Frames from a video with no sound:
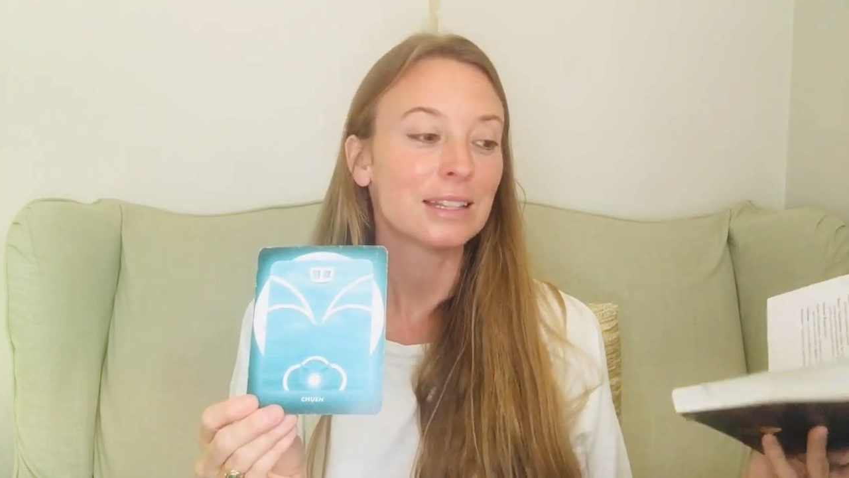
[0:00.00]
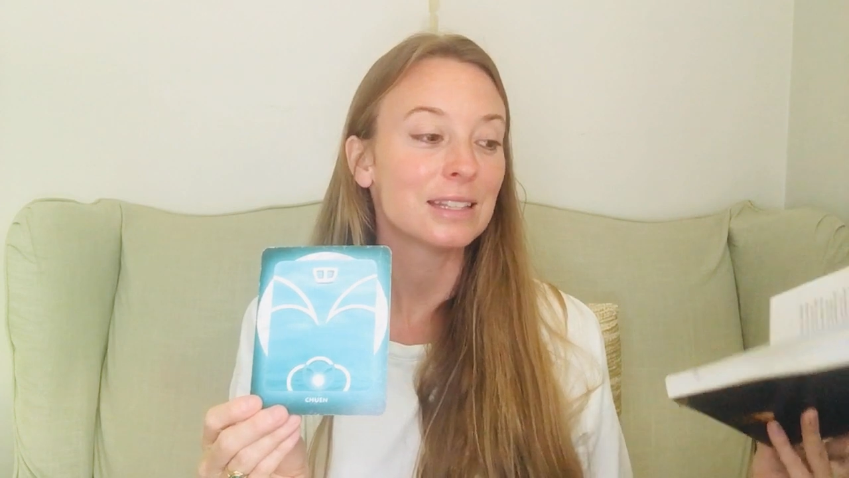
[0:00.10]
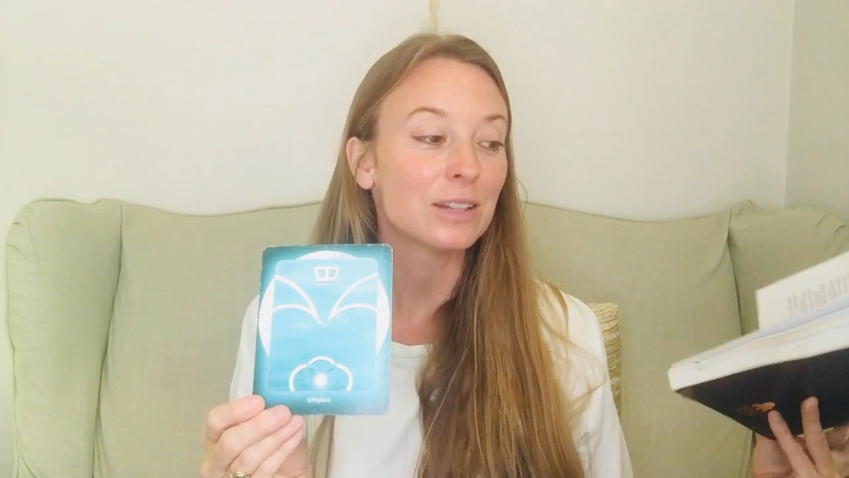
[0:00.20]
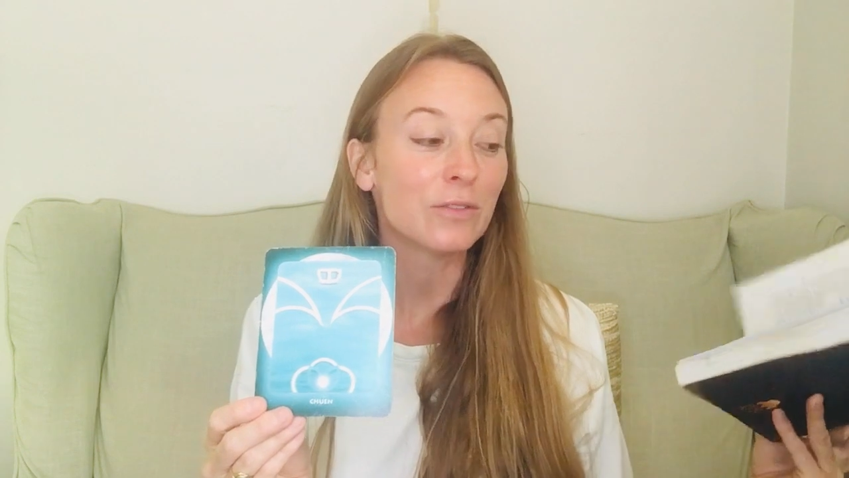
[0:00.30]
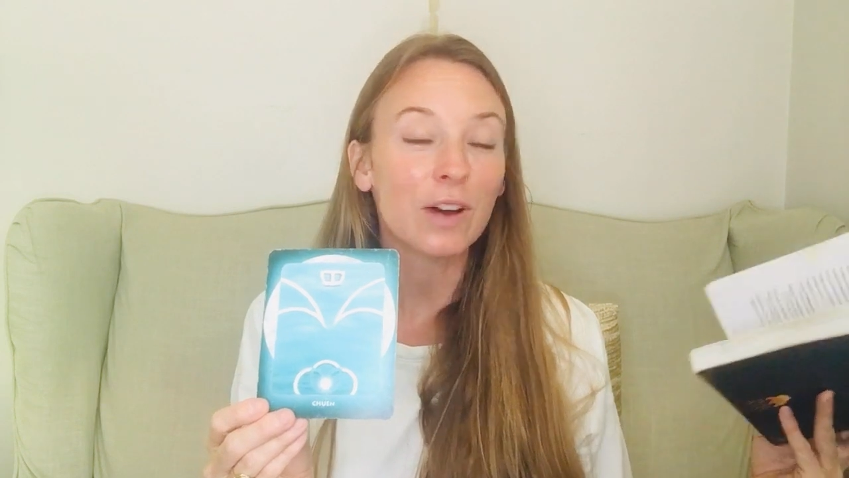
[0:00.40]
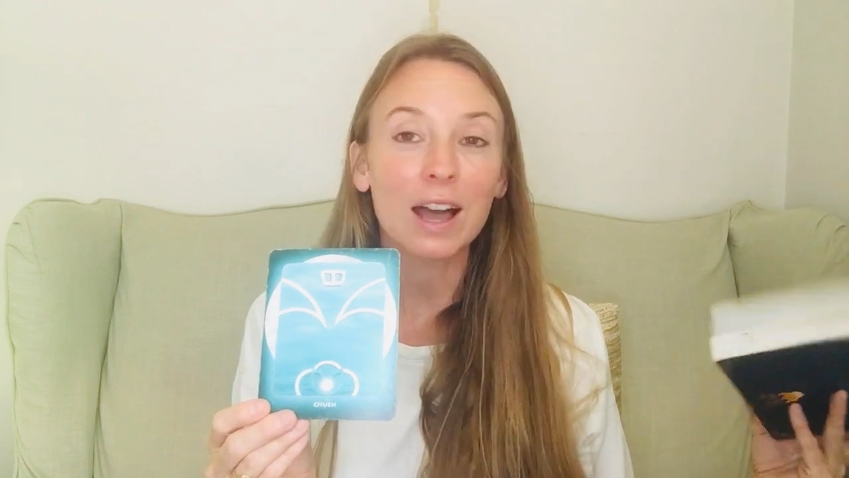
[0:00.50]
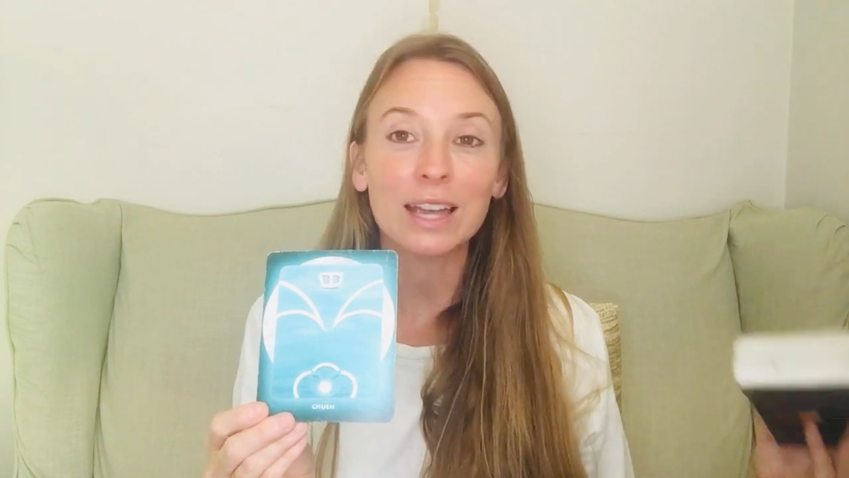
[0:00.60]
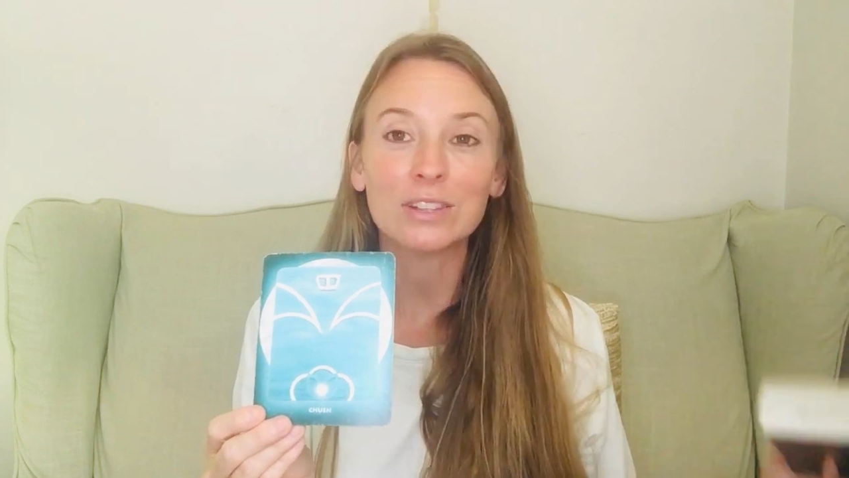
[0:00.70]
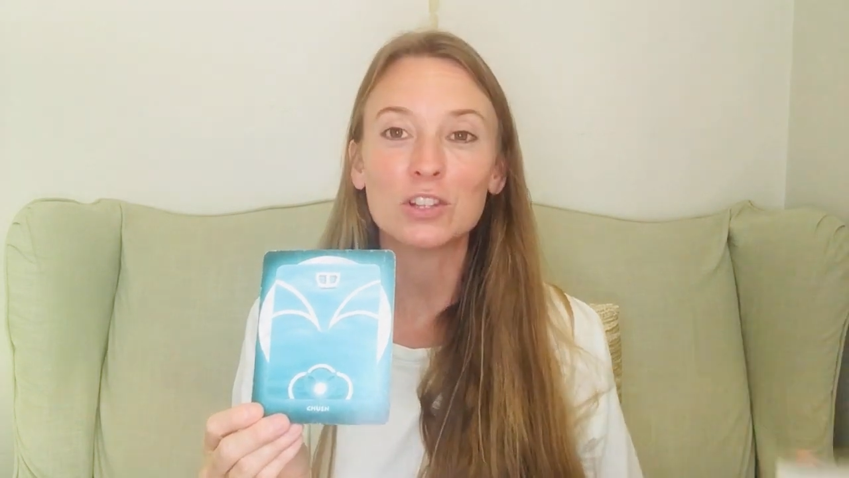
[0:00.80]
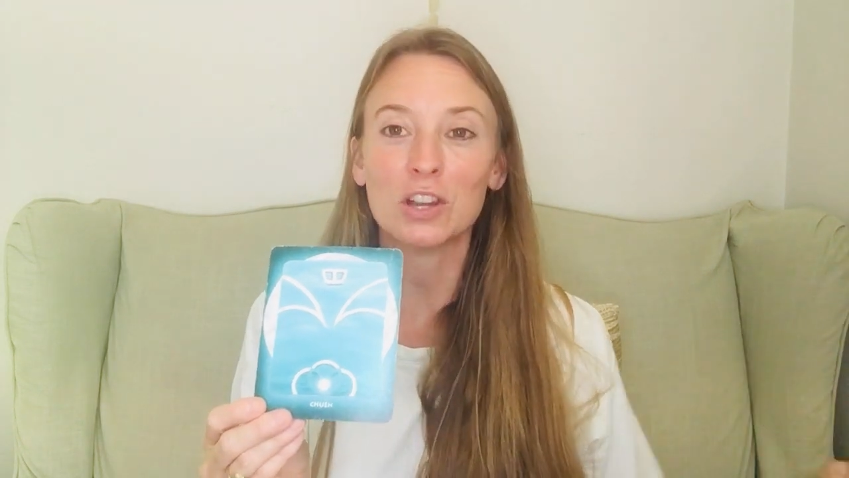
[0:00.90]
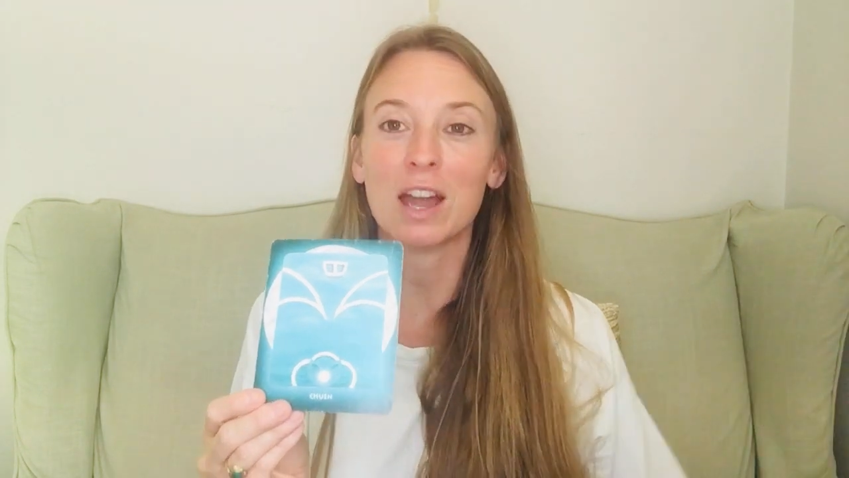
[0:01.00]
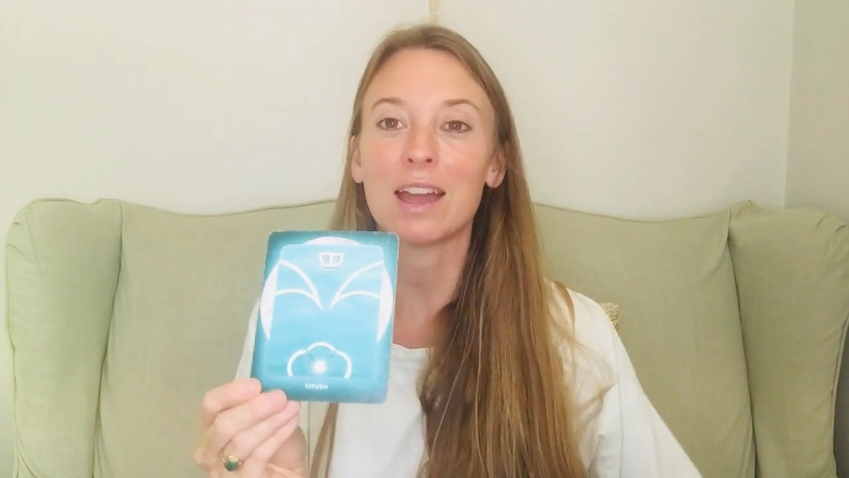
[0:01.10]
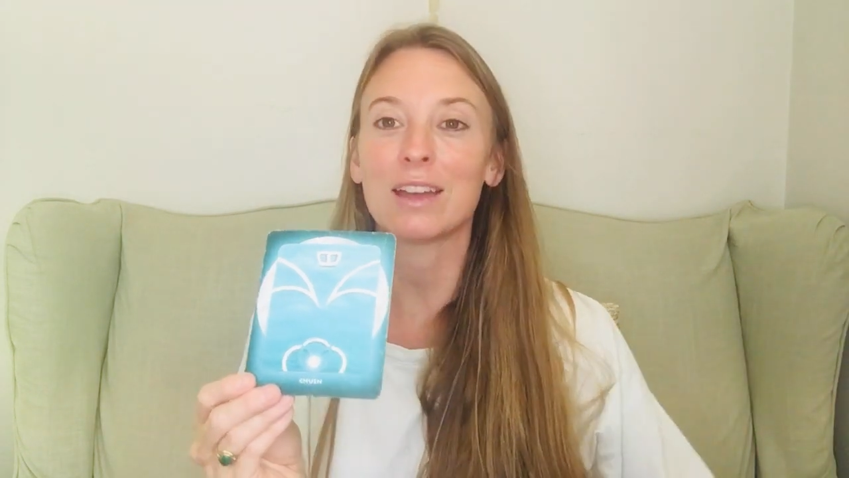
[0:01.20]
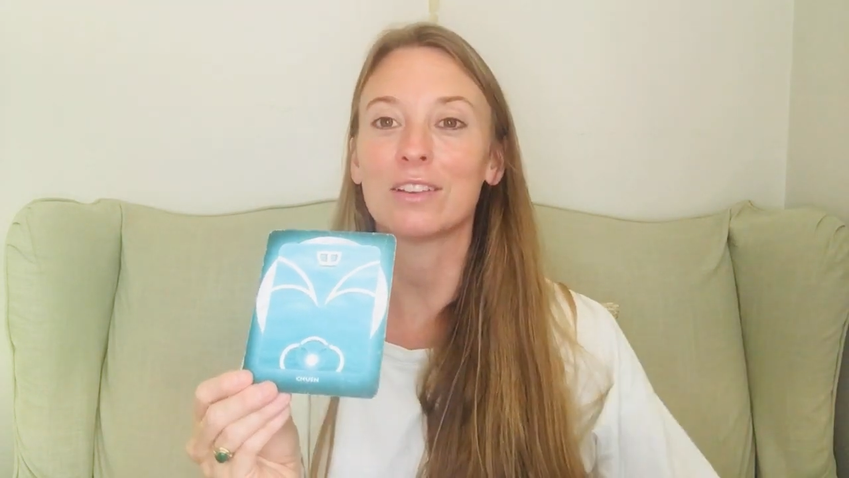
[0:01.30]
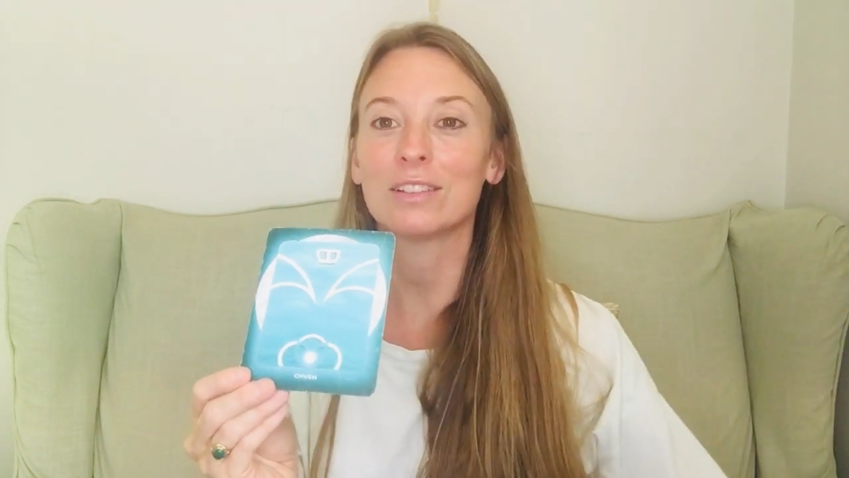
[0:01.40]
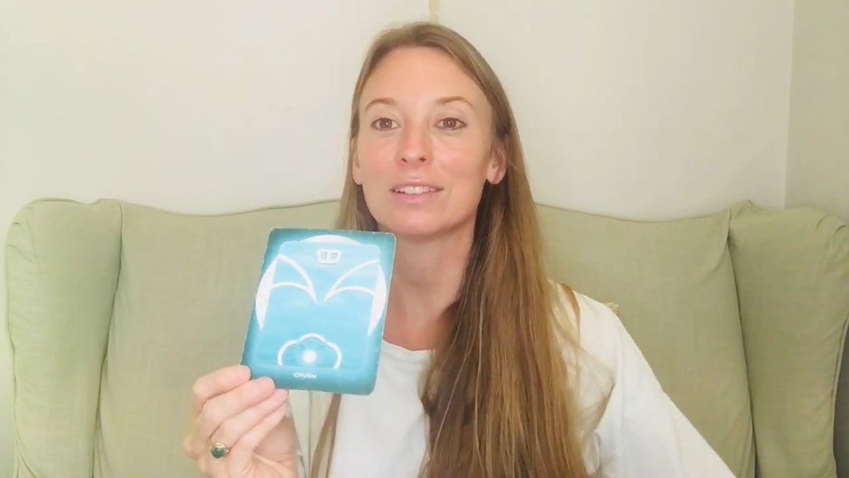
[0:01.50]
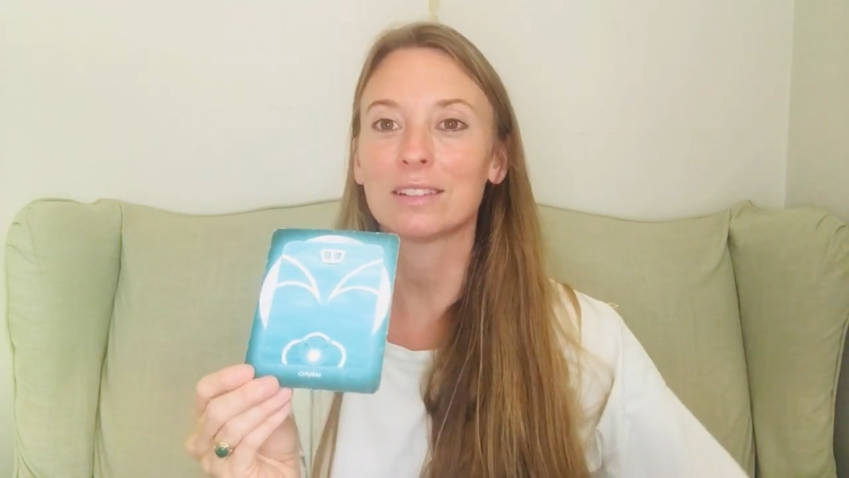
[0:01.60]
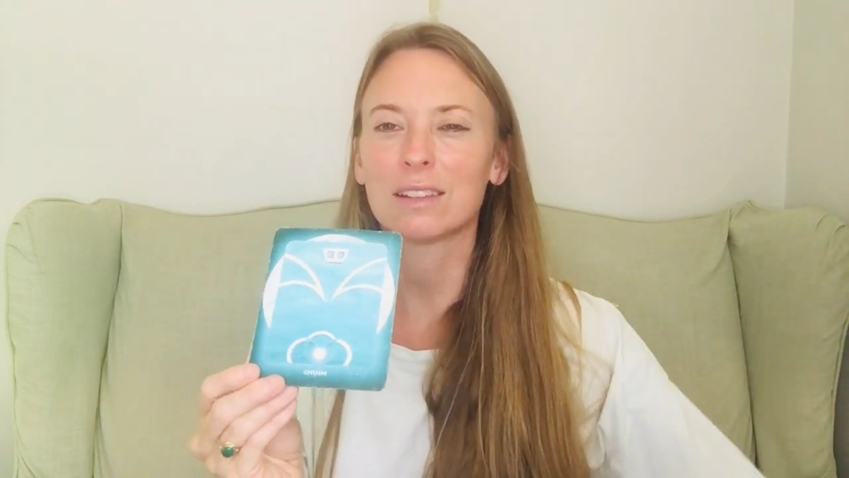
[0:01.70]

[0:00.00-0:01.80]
divine child.